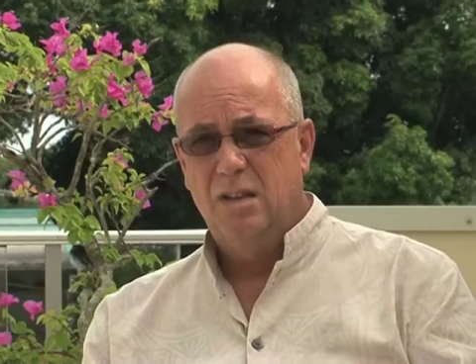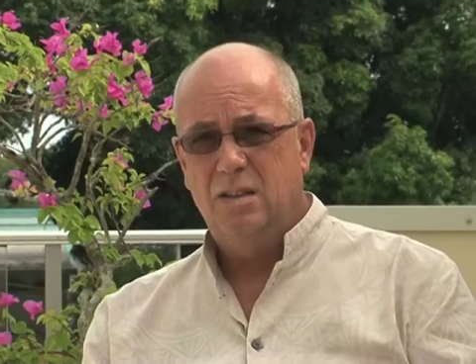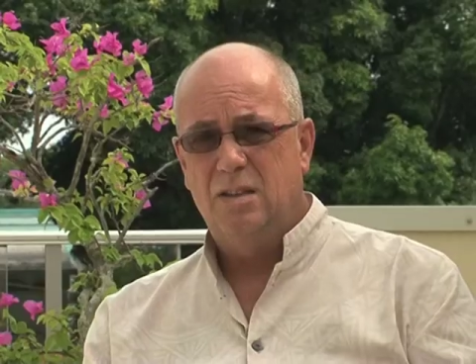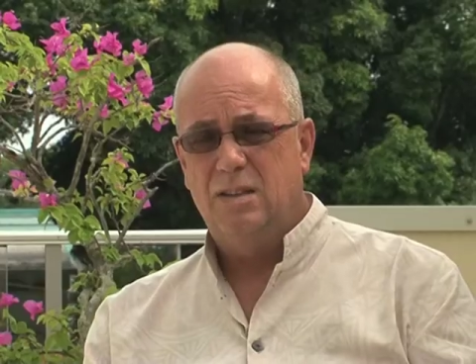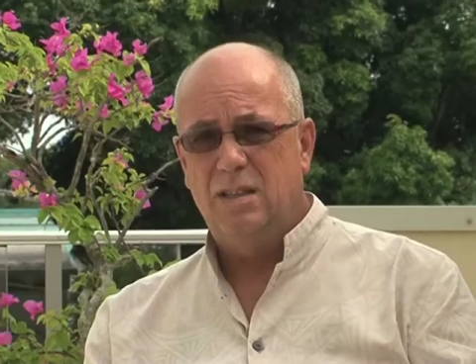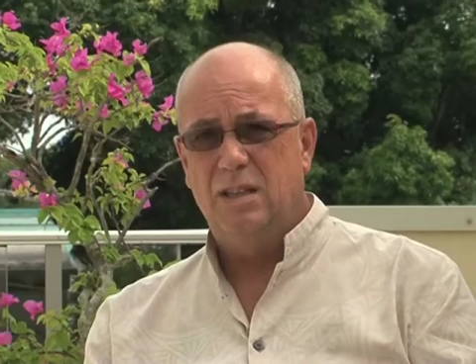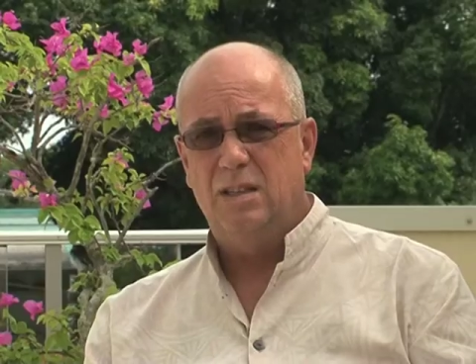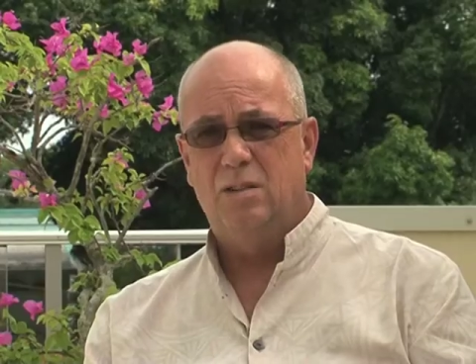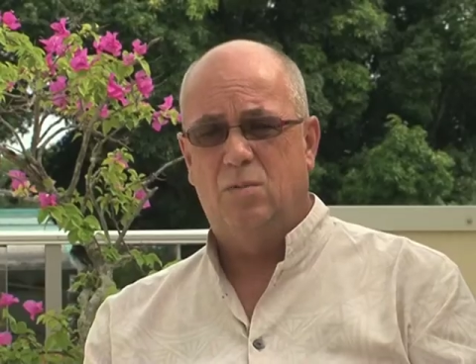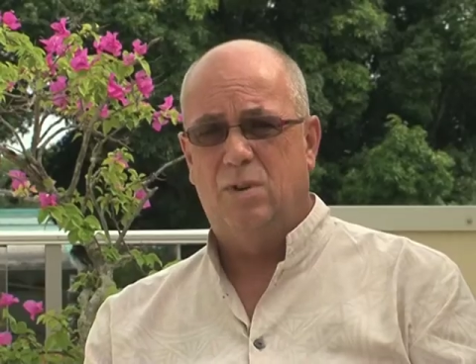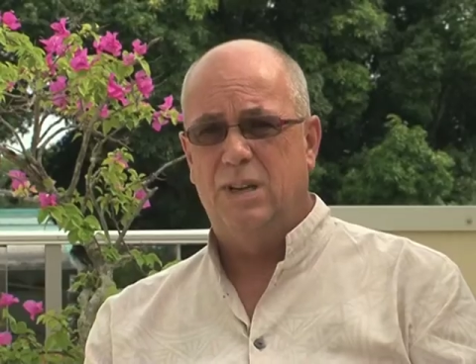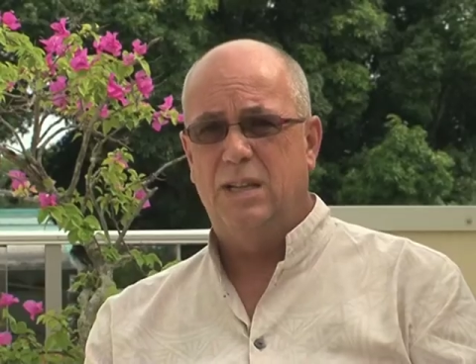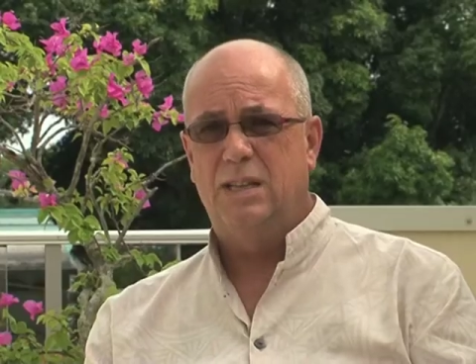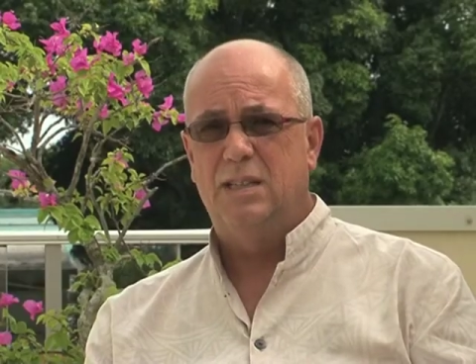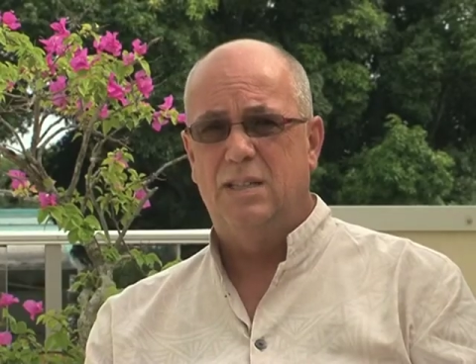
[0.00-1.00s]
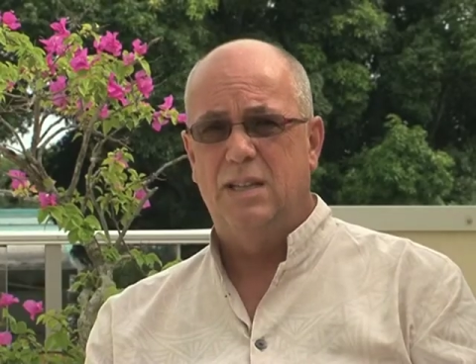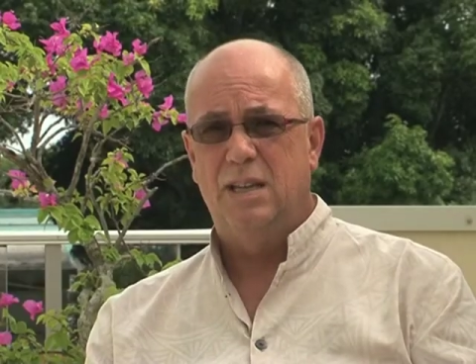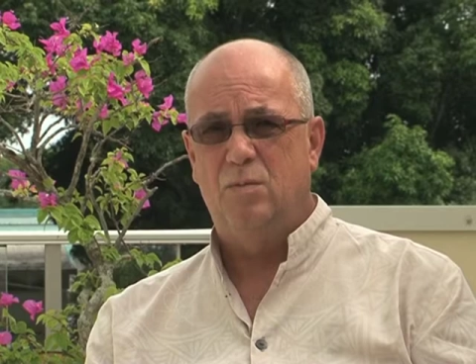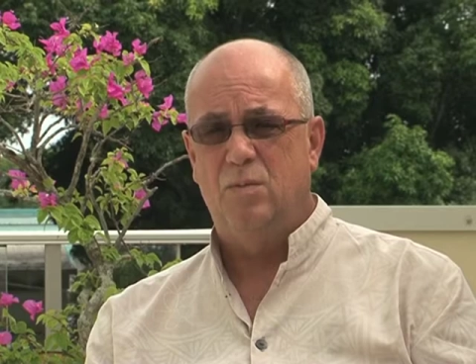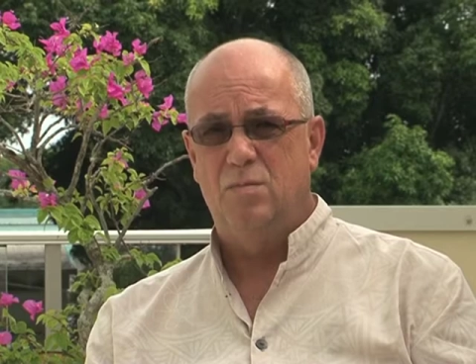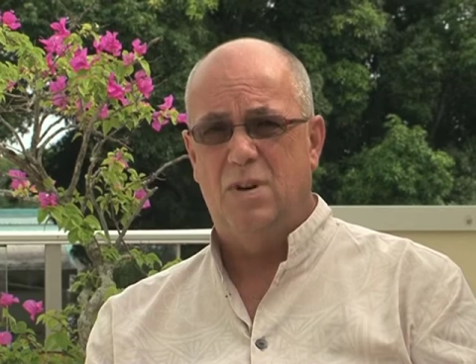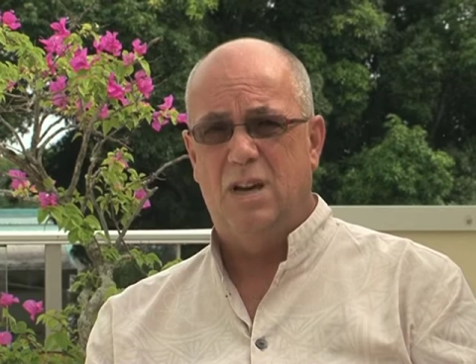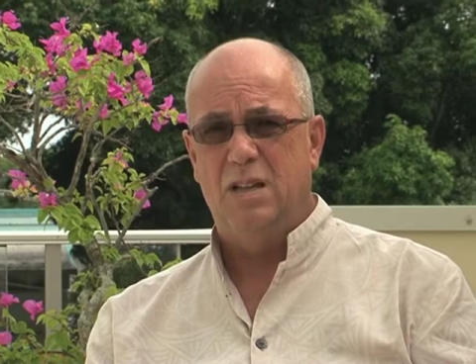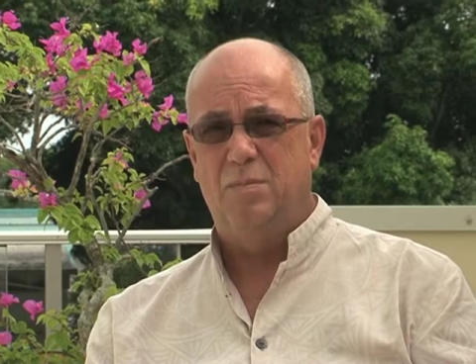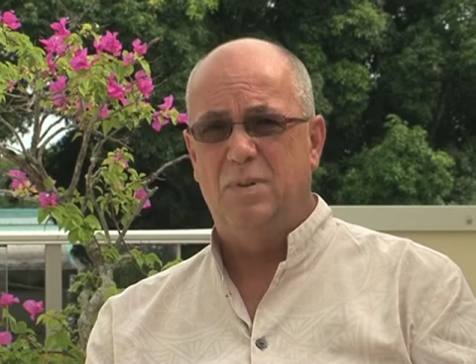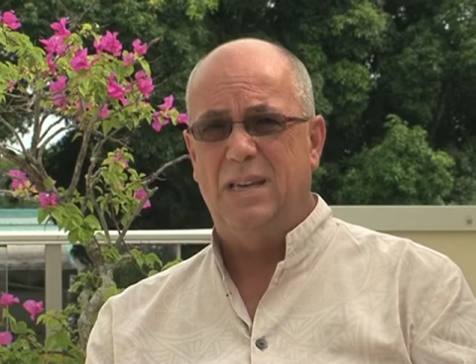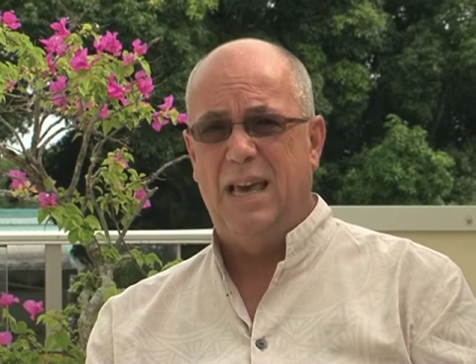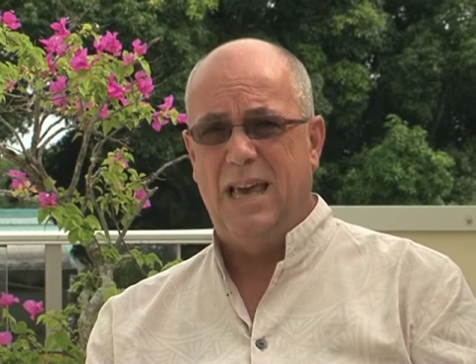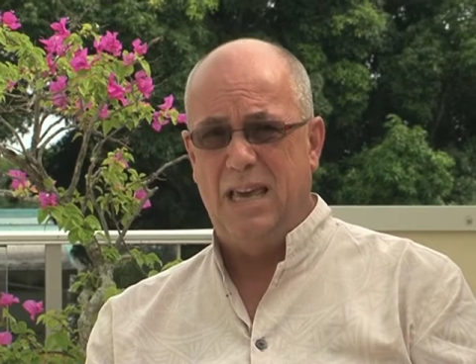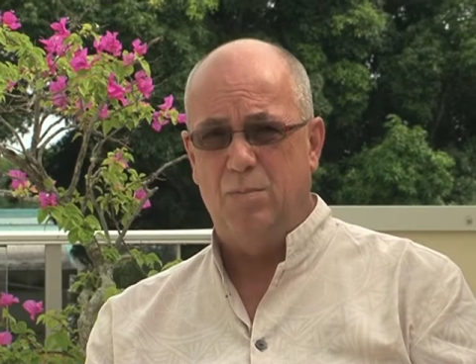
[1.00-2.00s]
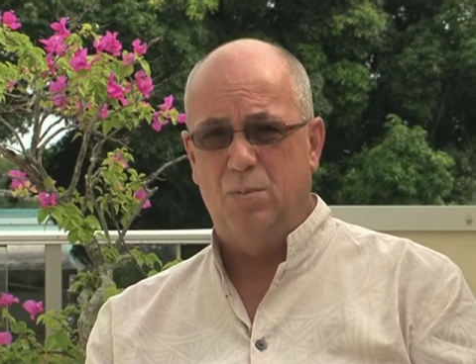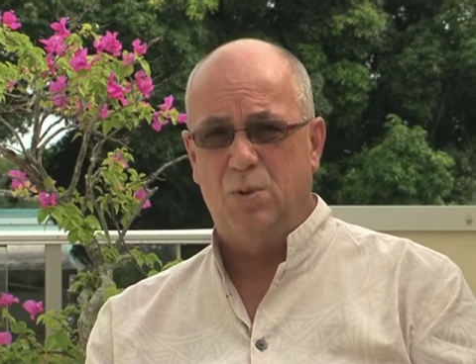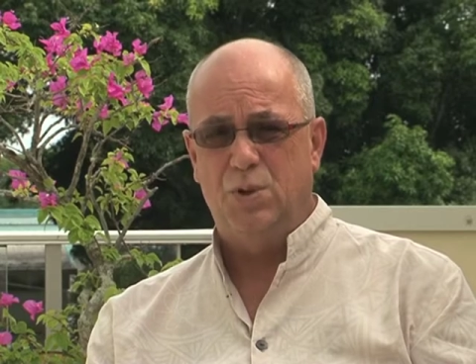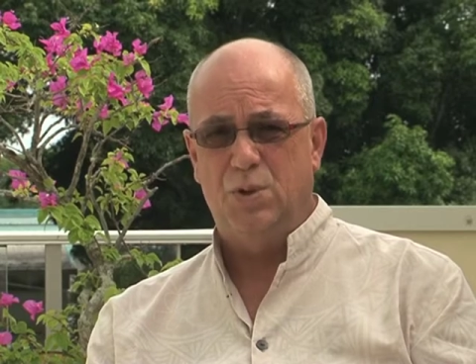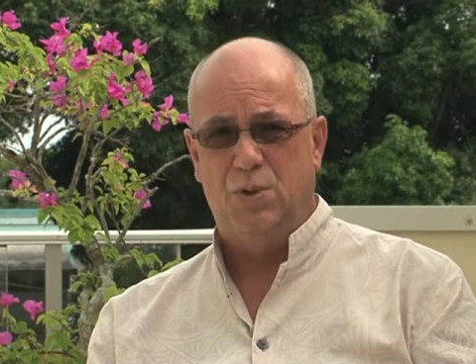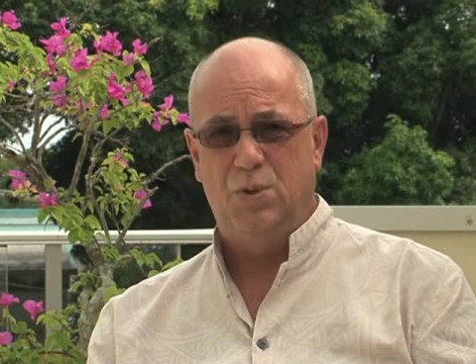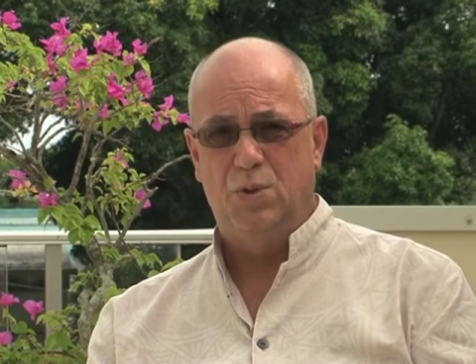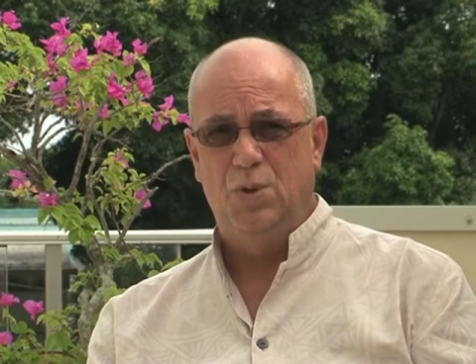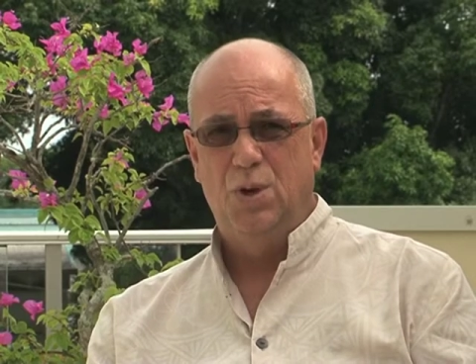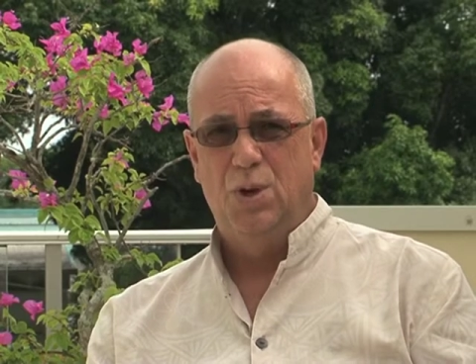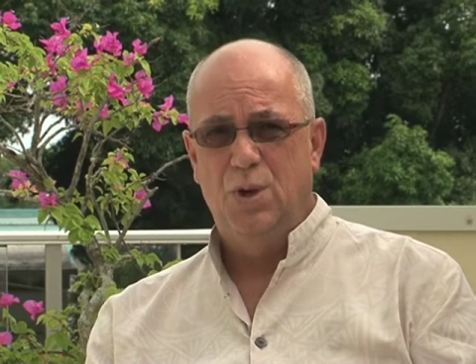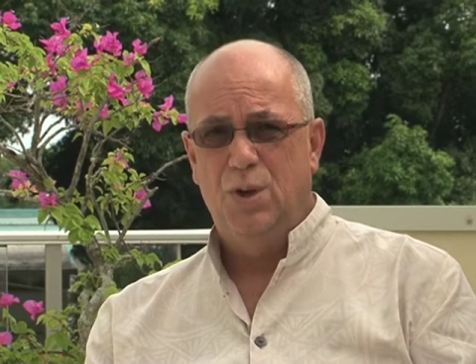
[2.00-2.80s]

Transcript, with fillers: to see to what extent we might be able to